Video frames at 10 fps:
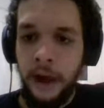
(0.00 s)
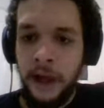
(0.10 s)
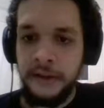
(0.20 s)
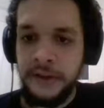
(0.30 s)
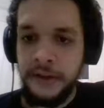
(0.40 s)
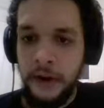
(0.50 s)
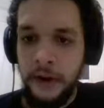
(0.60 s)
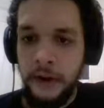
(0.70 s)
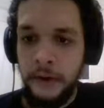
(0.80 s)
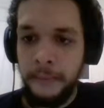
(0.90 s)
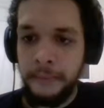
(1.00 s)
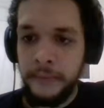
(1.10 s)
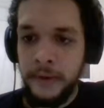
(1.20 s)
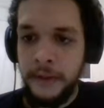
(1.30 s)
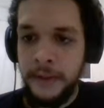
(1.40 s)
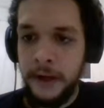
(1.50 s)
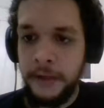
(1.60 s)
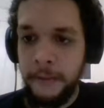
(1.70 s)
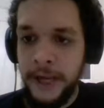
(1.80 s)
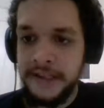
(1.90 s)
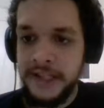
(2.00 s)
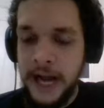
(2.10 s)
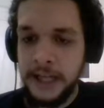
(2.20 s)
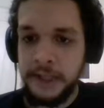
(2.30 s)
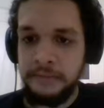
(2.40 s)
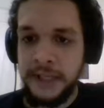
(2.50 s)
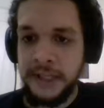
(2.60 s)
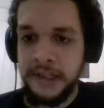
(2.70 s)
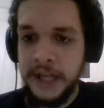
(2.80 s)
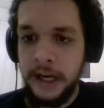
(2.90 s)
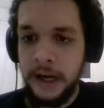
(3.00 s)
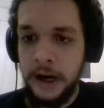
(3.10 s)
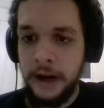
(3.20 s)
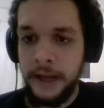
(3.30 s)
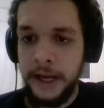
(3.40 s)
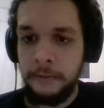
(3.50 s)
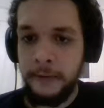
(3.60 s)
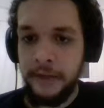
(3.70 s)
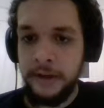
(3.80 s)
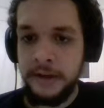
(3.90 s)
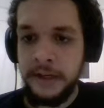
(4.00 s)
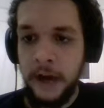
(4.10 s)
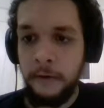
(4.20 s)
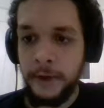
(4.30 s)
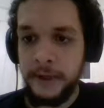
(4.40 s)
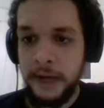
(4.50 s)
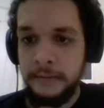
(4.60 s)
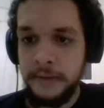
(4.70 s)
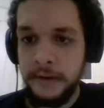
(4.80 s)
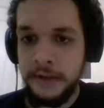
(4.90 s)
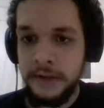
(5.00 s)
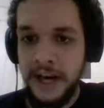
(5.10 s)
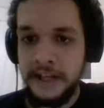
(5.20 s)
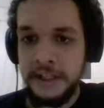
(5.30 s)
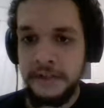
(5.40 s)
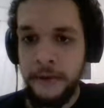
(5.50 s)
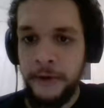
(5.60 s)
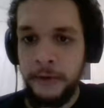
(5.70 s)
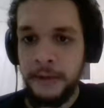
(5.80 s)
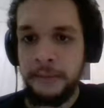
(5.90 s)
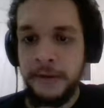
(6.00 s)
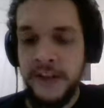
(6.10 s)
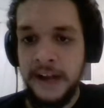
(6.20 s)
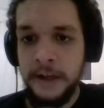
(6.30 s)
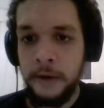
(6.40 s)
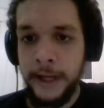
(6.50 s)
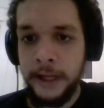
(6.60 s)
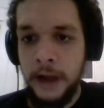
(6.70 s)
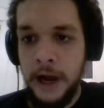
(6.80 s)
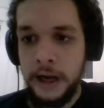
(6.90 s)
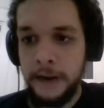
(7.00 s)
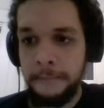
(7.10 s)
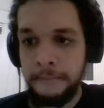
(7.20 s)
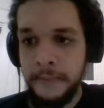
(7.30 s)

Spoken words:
And so the ways to actually beat this deck are like with Delver type strategies, where they're able to present a quick clock